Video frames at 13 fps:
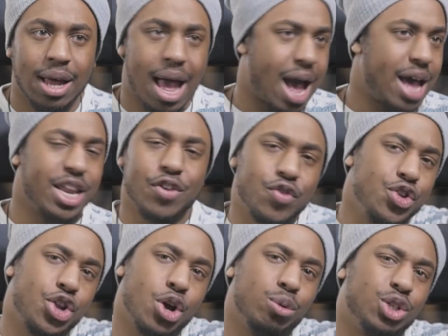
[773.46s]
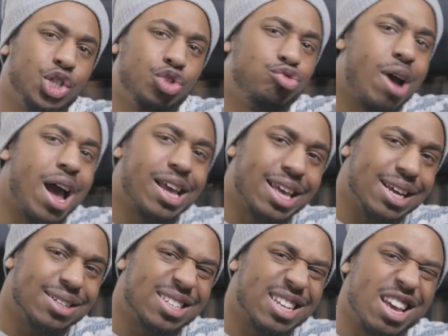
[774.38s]
And if you don't drag
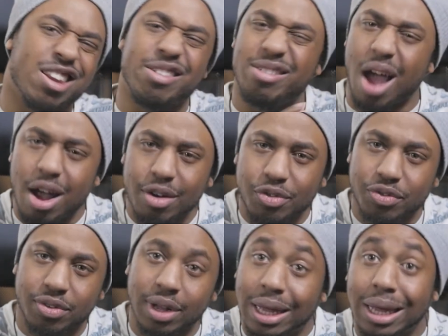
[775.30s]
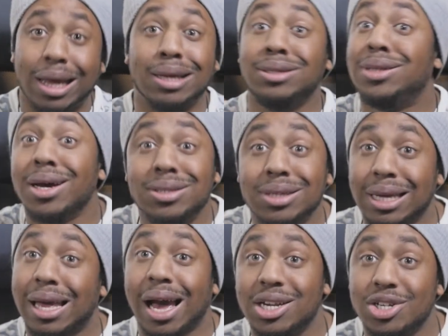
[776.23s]
it enough, it doesn't
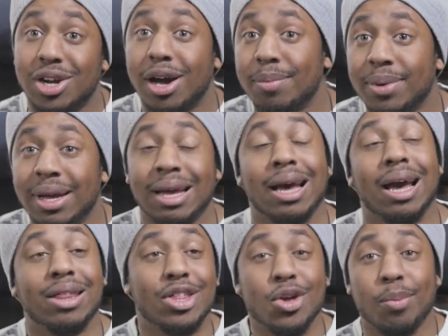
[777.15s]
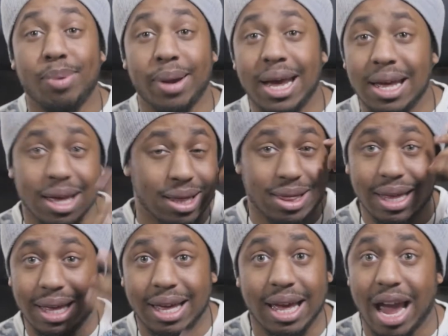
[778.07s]
catch up, and then you're playing it
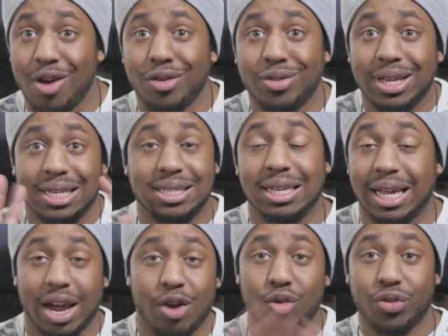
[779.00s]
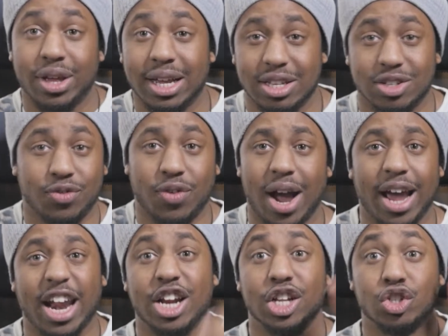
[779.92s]
thinking everything's sync, everything is
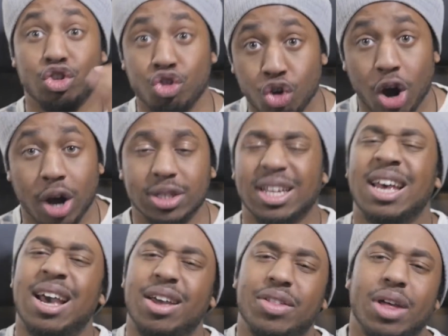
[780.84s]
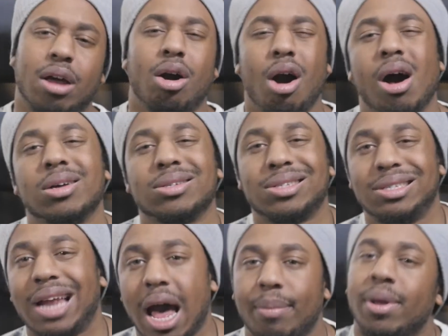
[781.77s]
fine, and it's not. And you're like, oh,
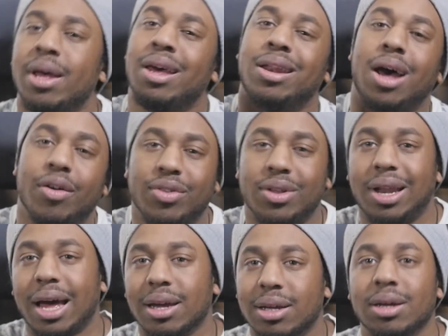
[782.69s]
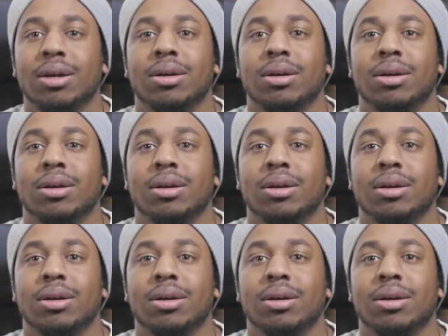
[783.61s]
snap. Now I have to like